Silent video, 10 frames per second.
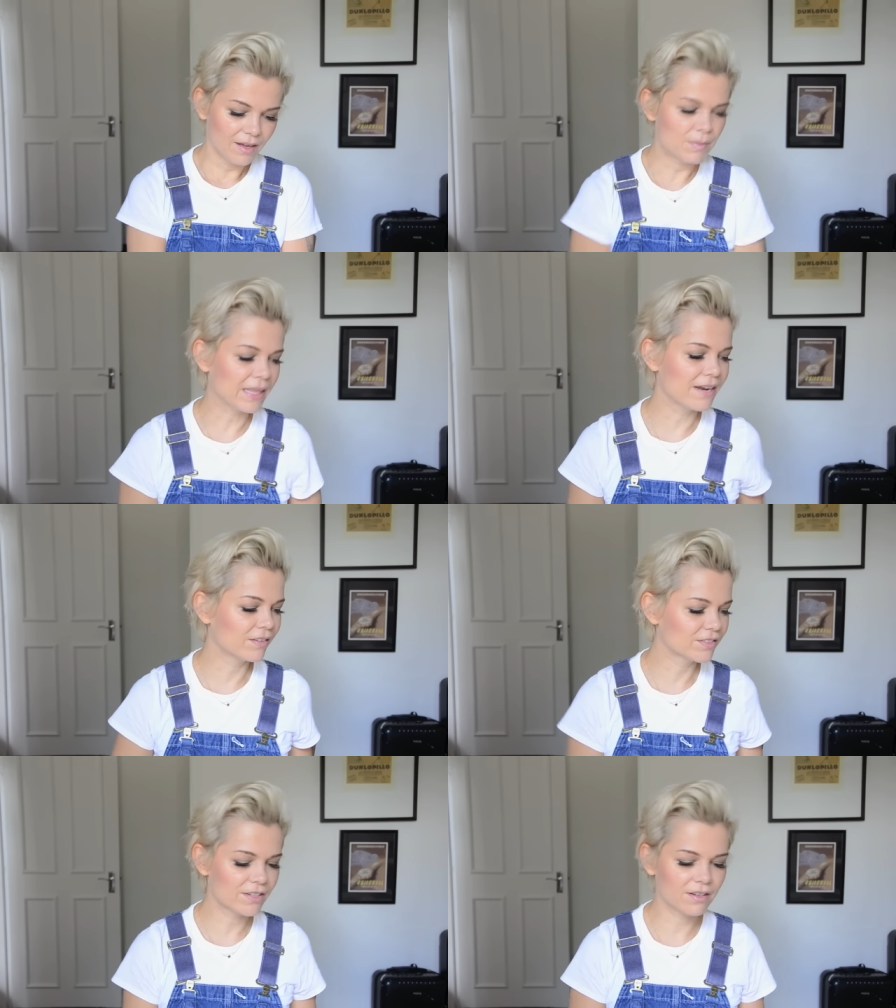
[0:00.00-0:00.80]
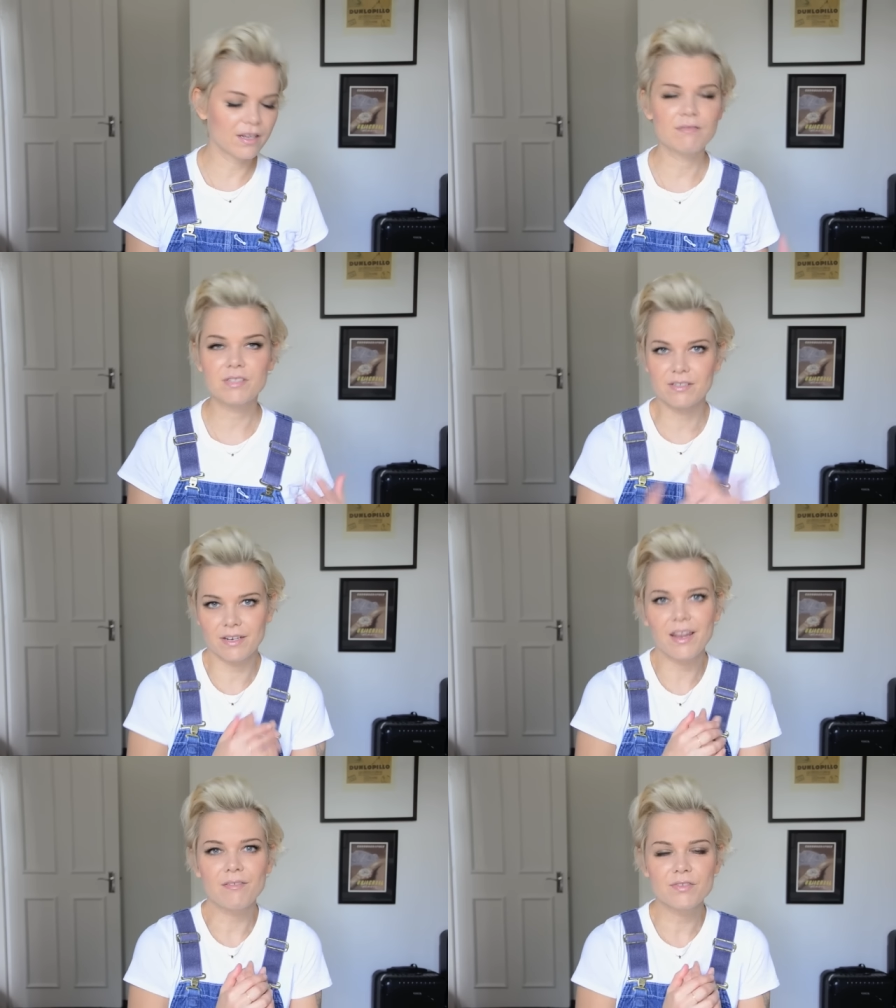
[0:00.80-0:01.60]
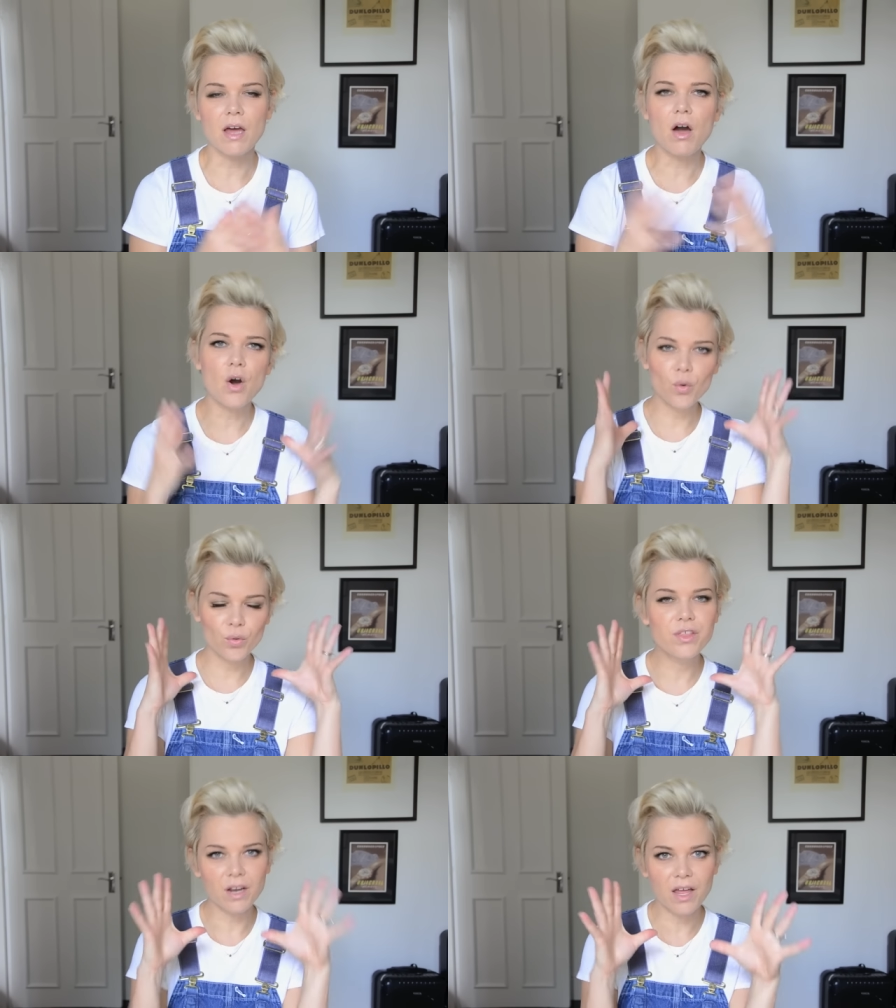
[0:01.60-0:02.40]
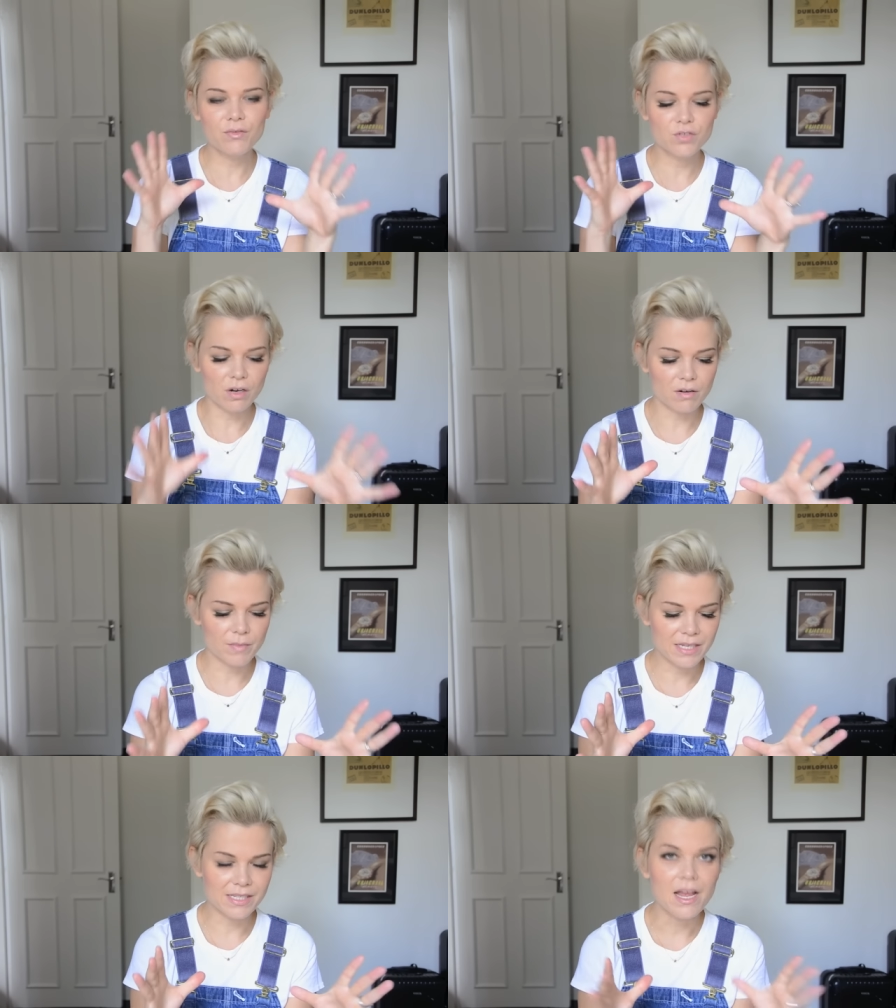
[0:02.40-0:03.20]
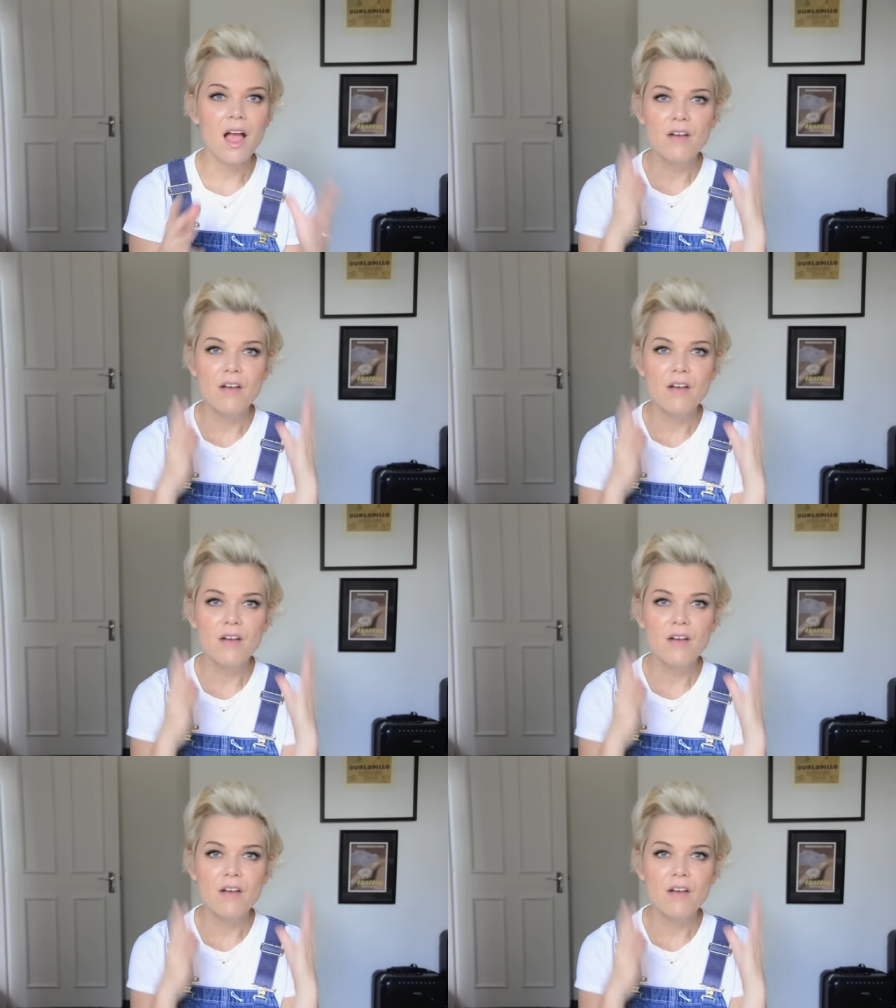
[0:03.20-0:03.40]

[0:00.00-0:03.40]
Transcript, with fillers: But then on to the loves, because the loves, oh, the loves are amazing.